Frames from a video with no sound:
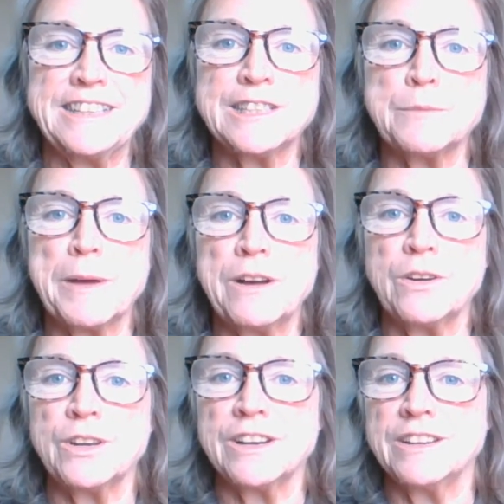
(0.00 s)
it's
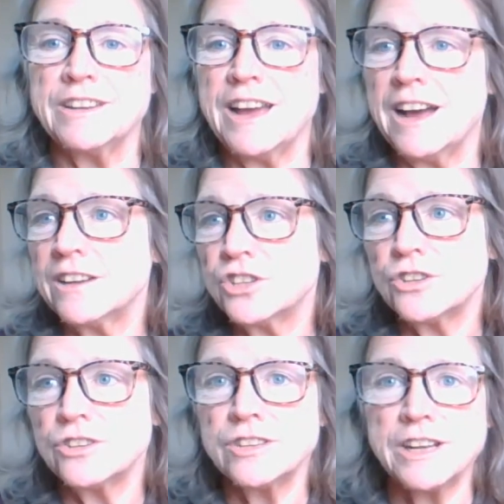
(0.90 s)
about an
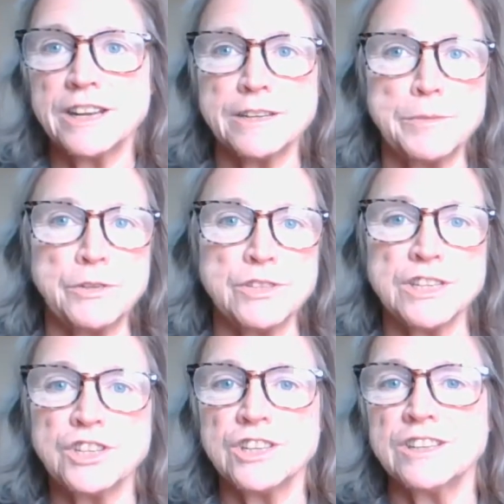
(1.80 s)
actor and a
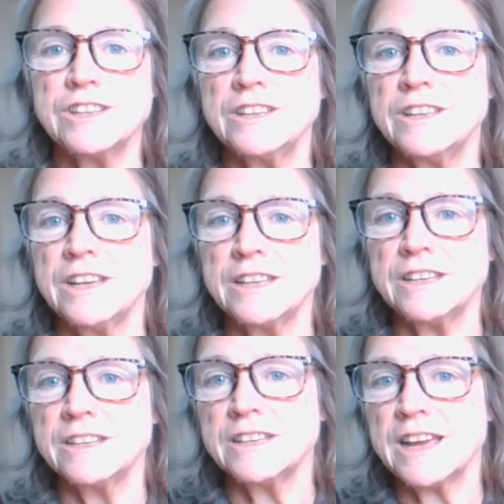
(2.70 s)
musician
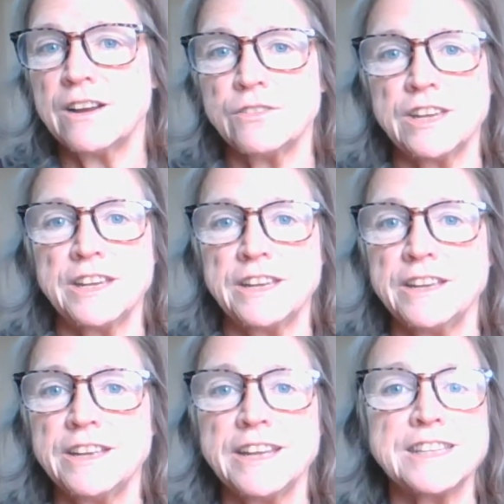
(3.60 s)
and how
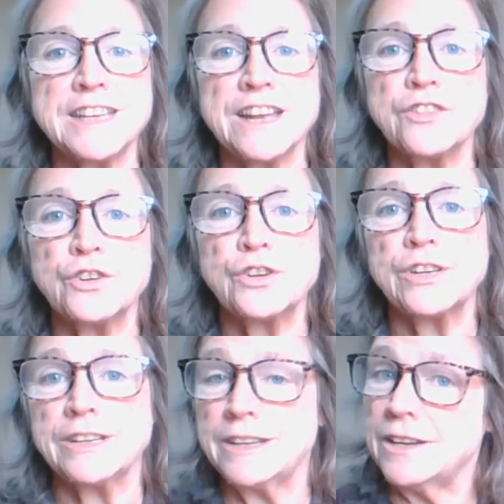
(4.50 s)
they get
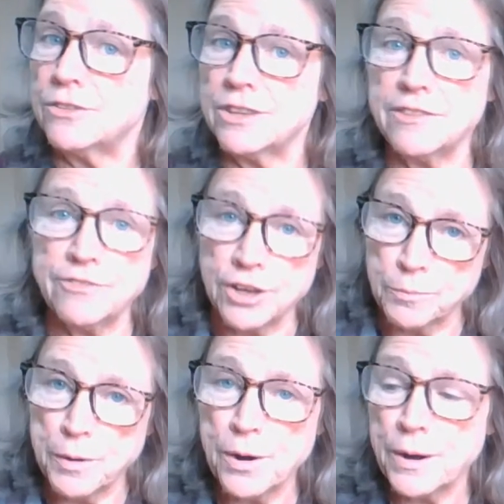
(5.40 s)
together and how they fall
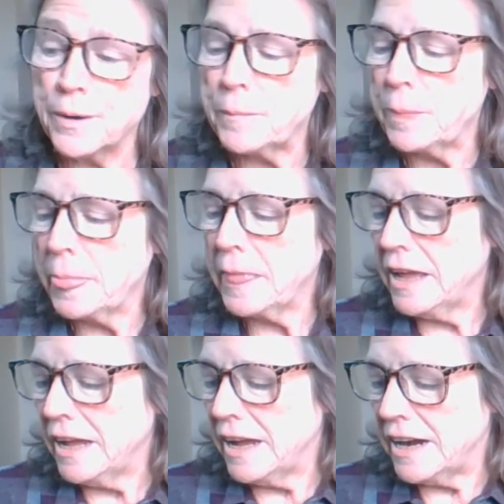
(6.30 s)
apart.
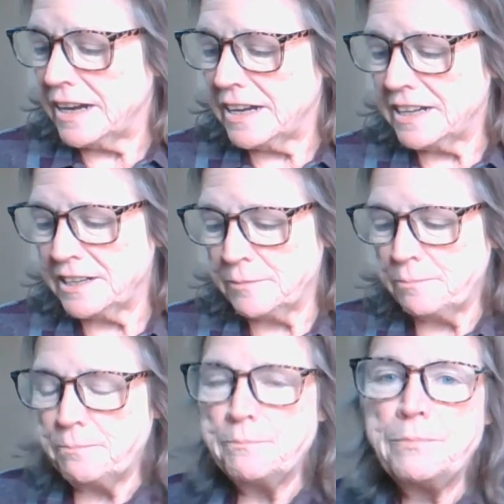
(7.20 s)

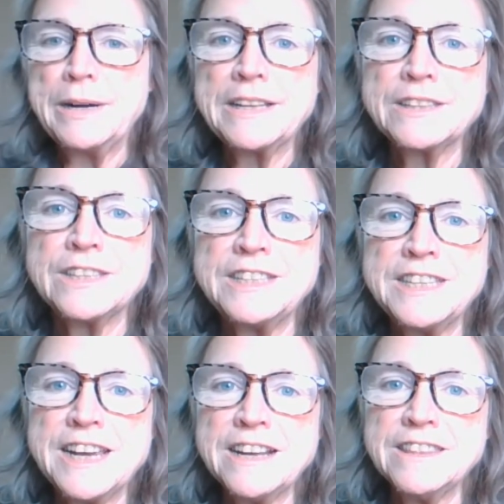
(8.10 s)
But the
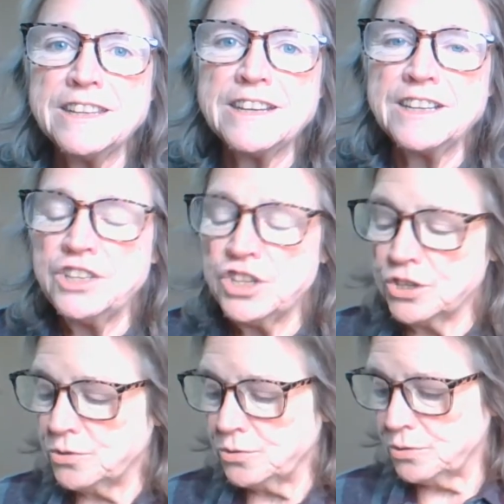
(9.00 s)
deck that I
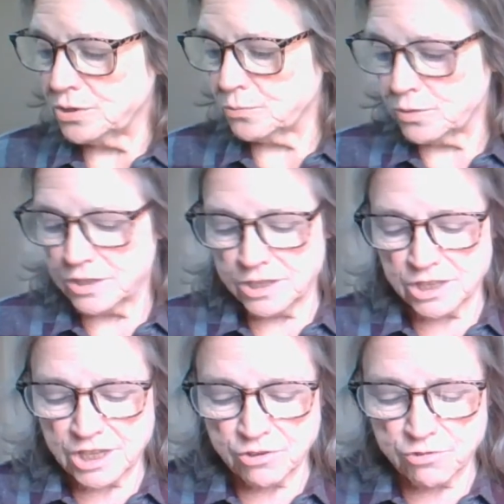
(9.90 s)
chose was the
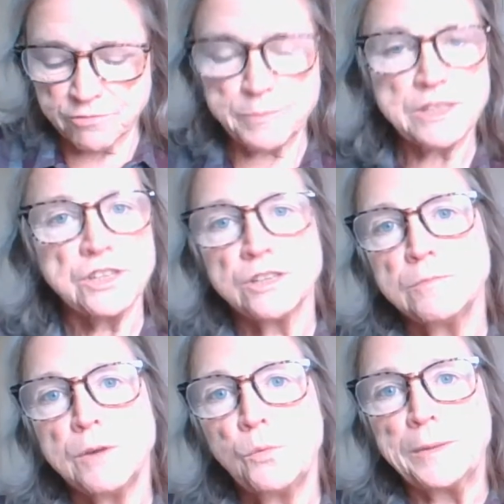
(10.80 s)
Tarot of Mystical
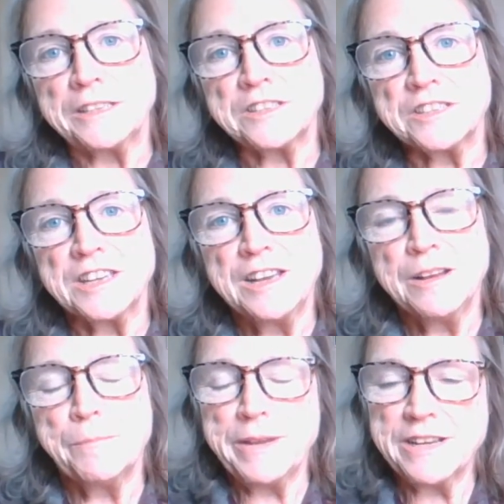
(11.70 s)
Moments
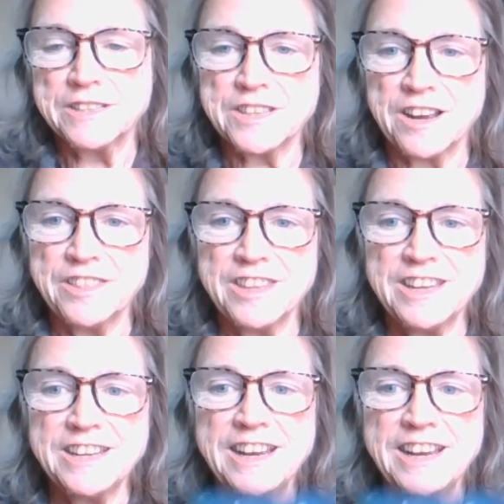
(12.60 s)
because I think